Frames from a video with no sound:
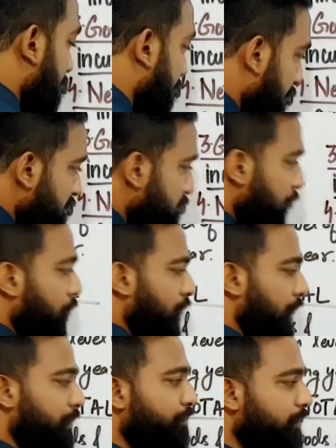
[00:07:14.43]
Keynes
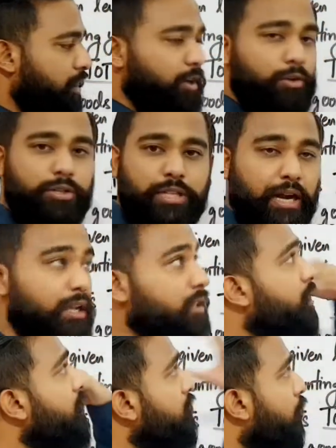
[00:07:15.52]
theory, to study
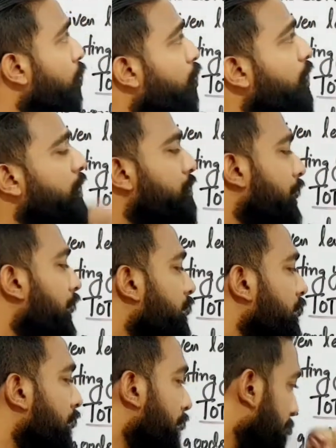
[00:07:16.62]
this whole
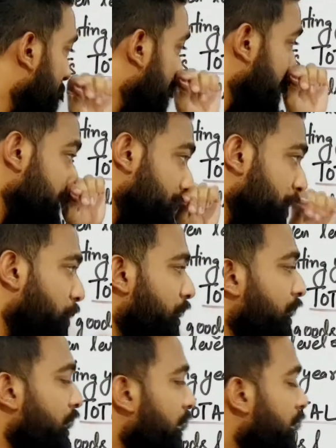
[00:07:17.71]
unit, Keynes
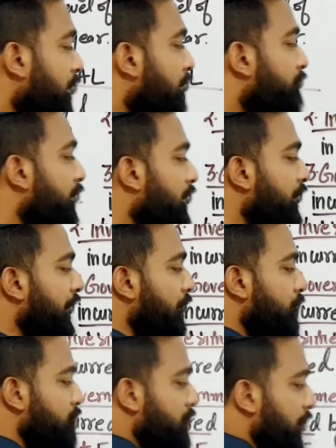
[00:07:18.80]
theory, we need to